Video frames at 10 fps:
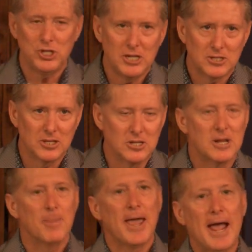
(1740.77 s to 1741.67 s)

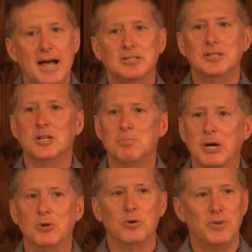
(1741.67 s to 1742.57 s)
Jesus as he has
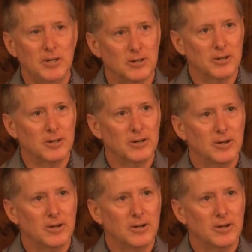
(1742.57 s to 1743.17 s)
been revealed.